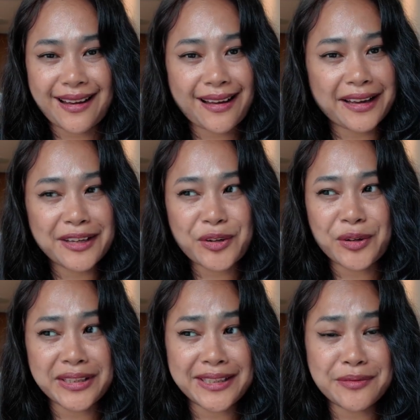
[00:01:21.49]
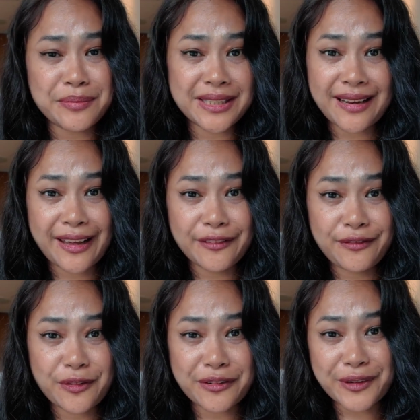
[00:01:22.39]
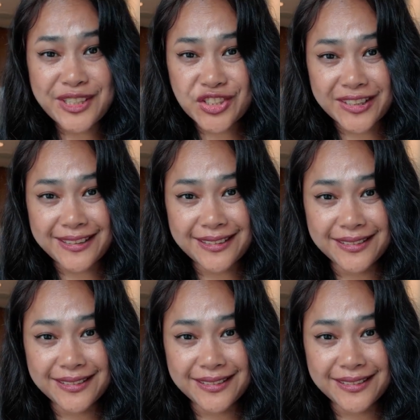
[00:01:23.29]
I call it midlife correction.